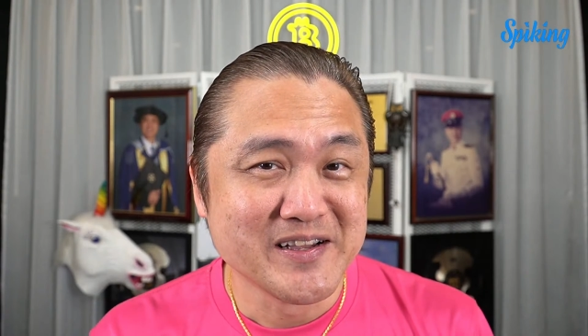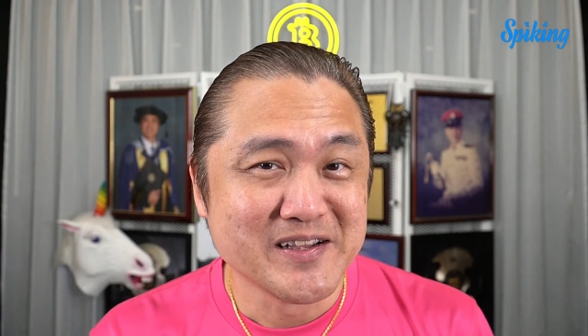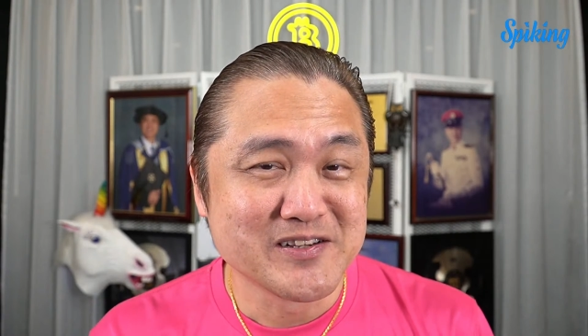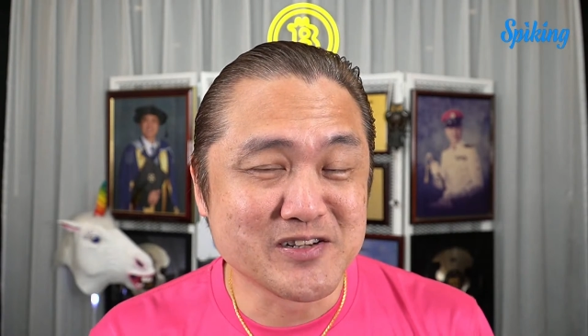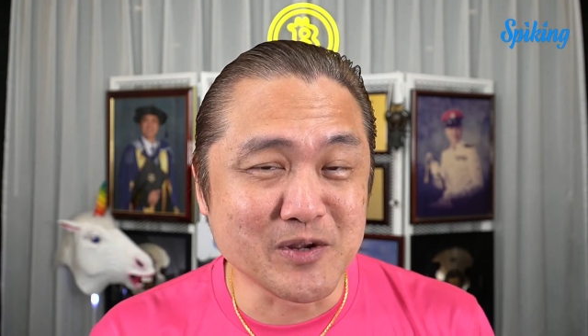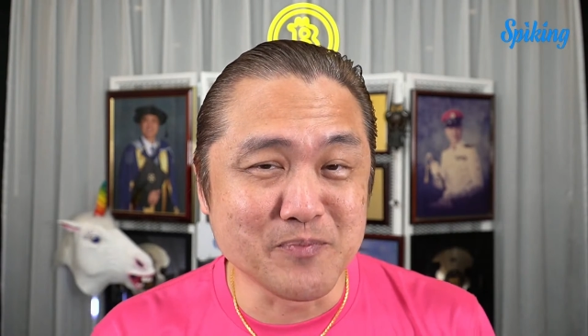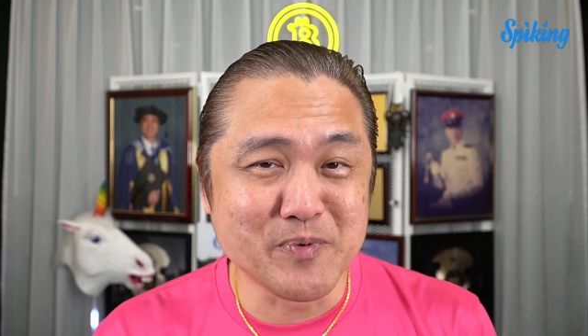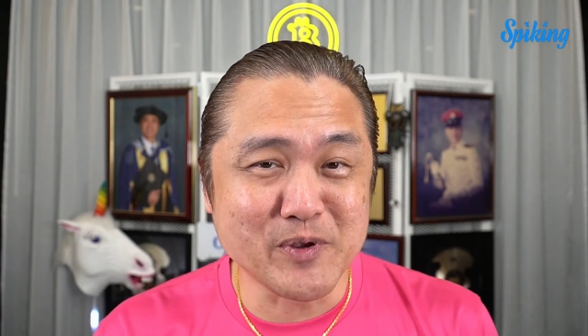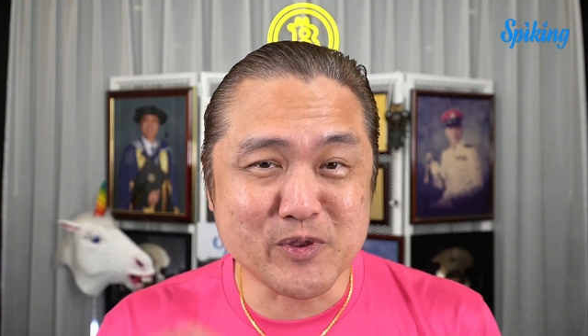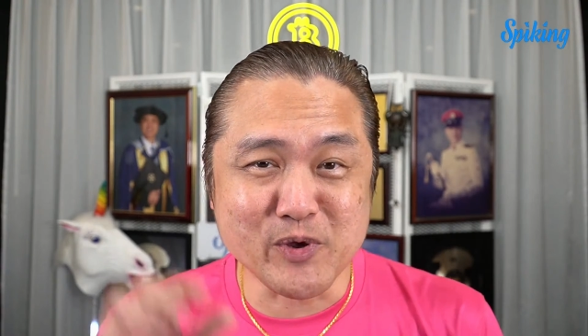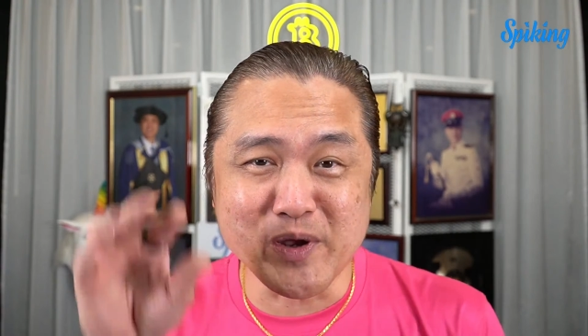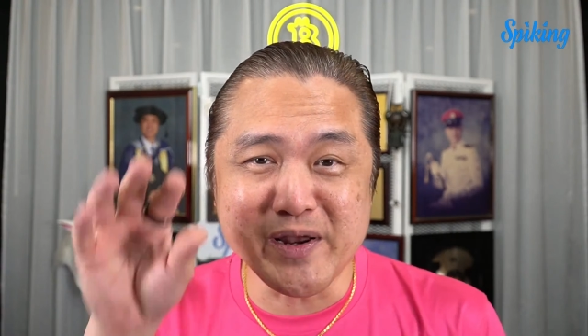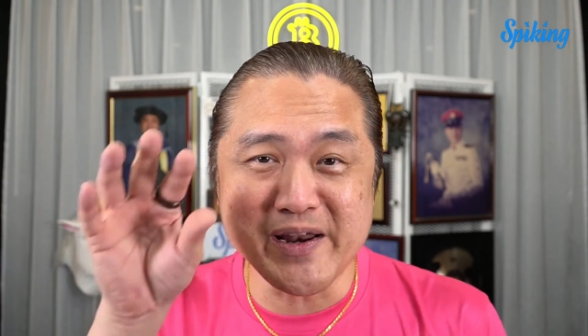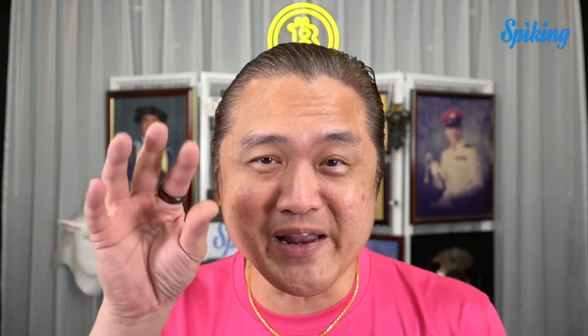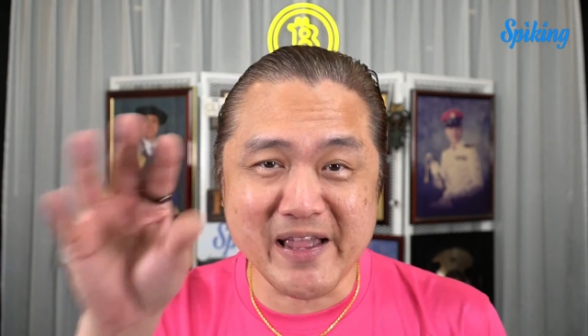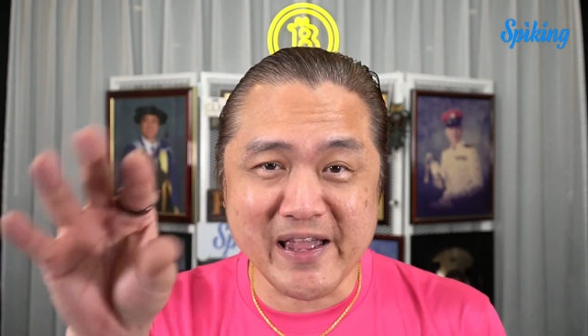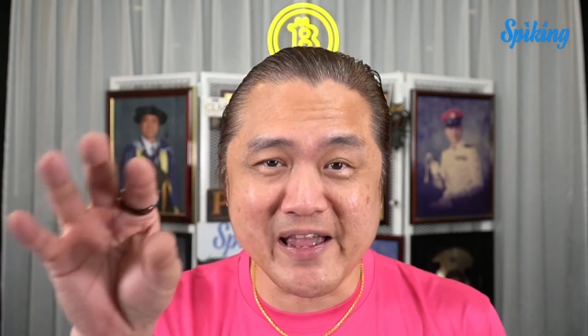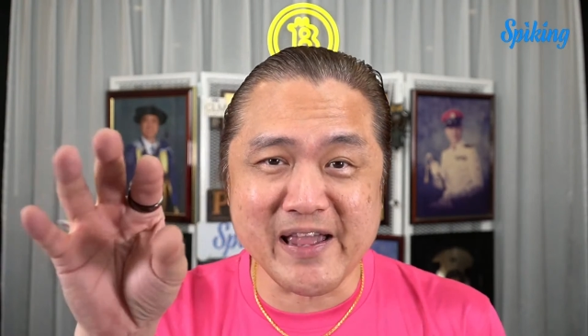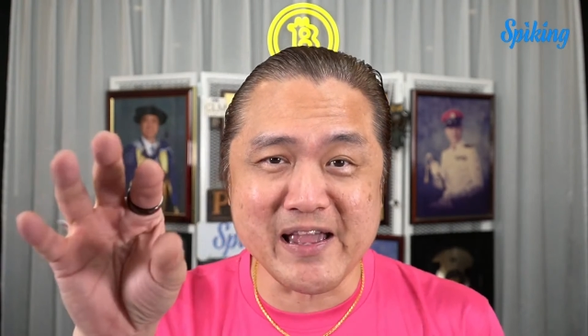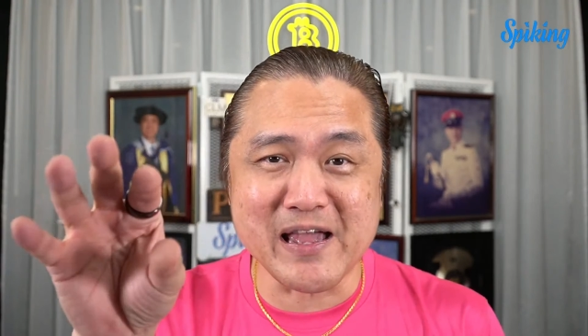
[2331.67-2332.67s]
So between
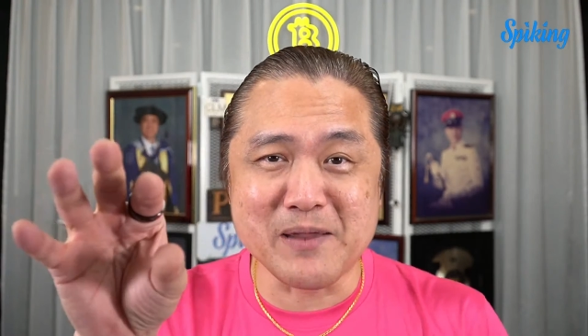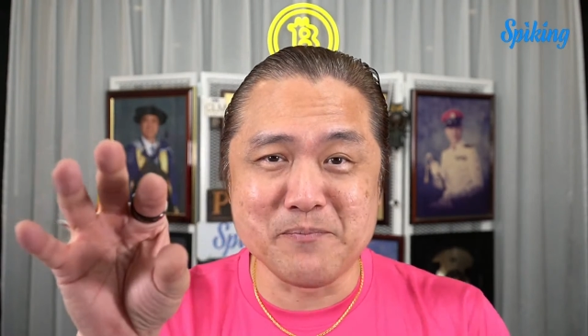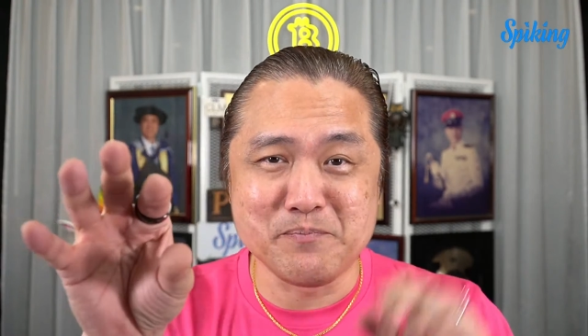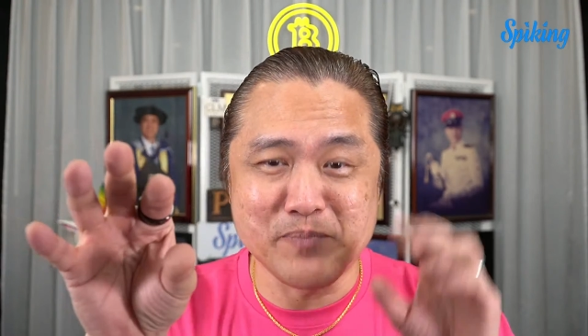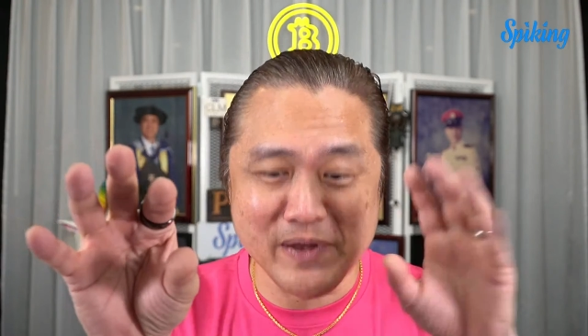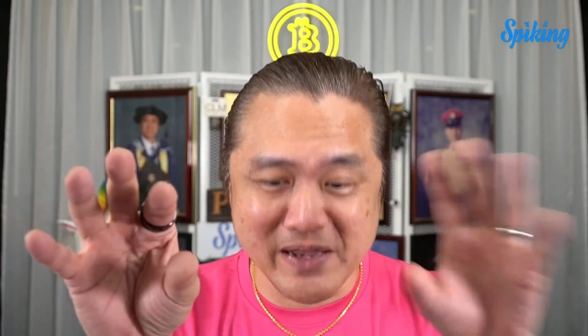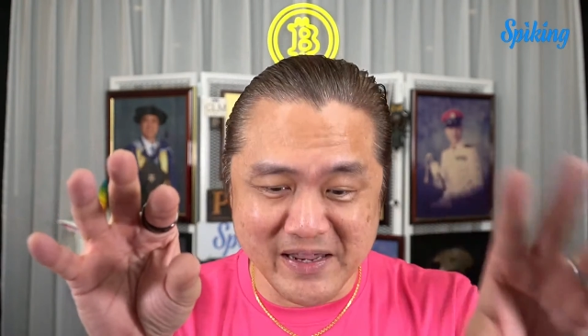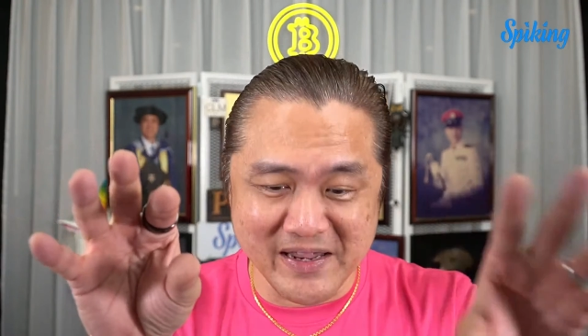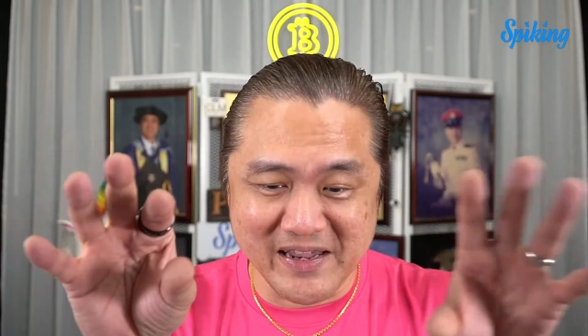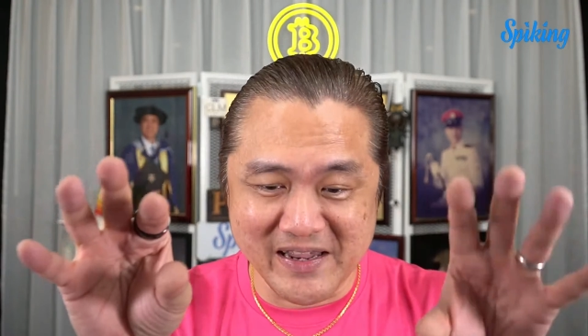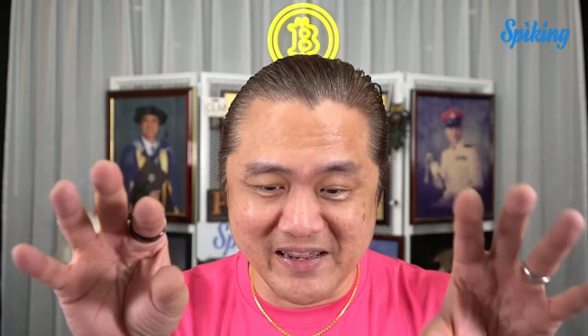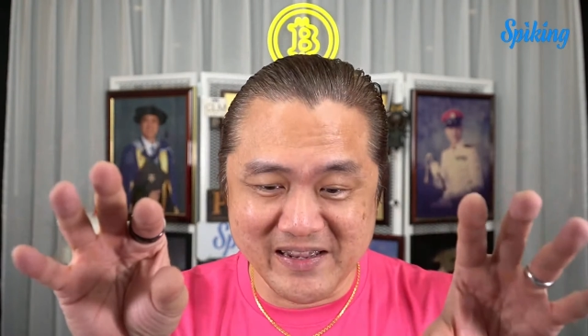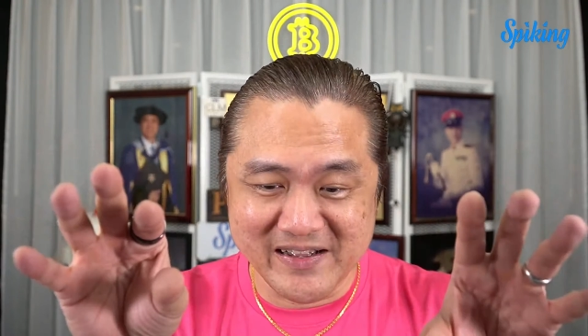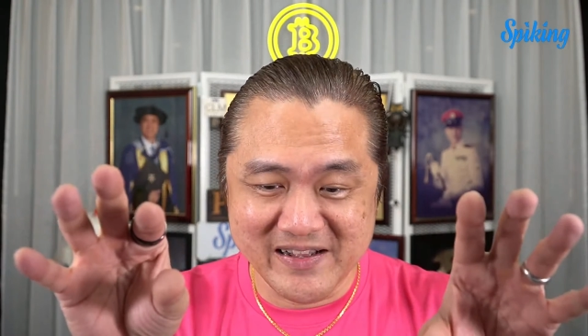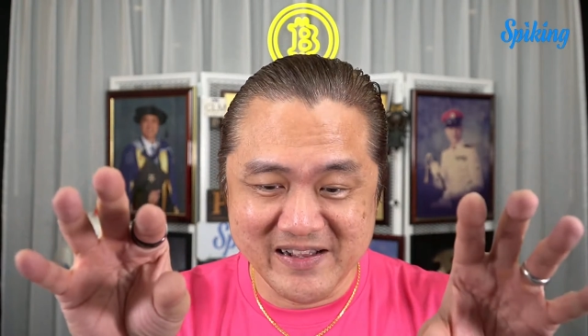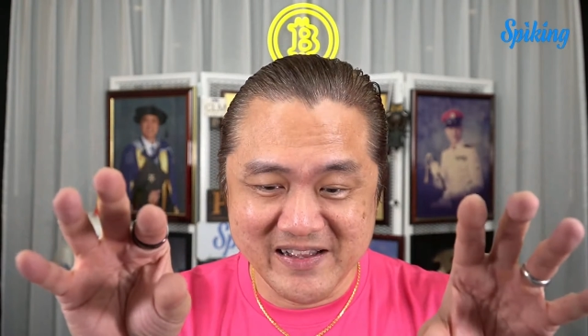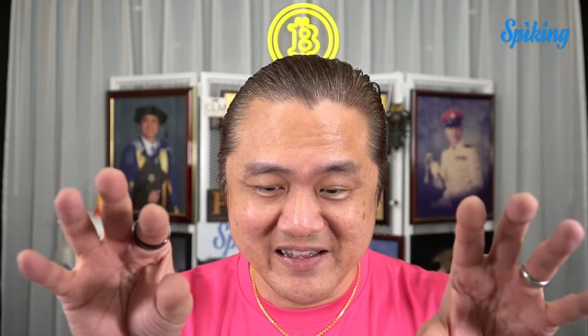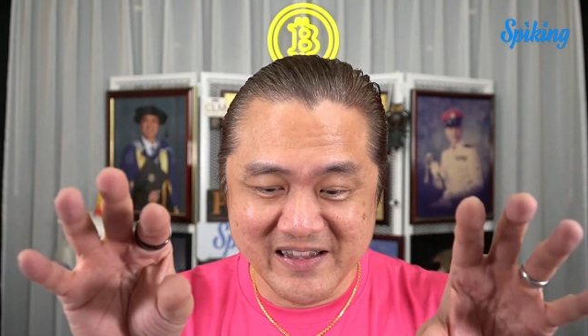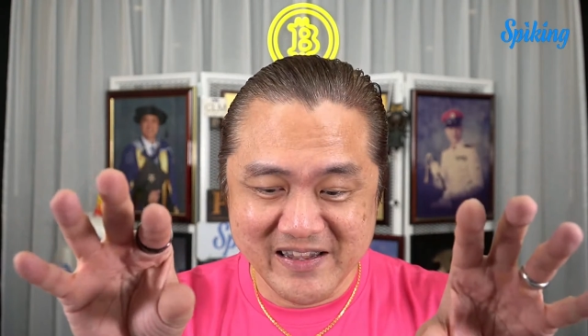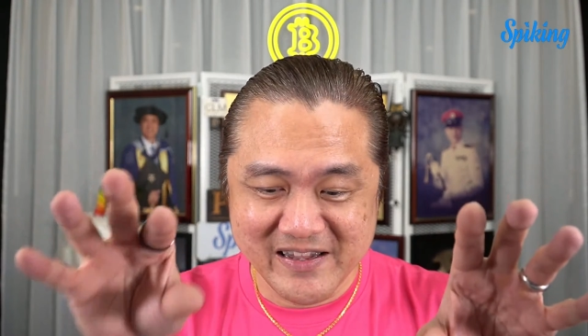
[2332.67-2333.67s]
A and
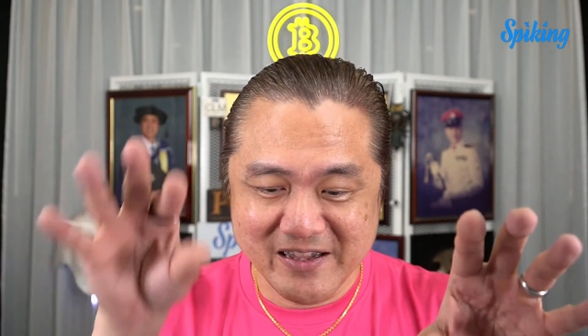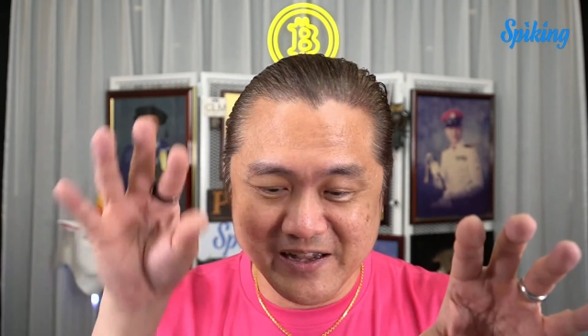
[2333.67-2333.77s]
B,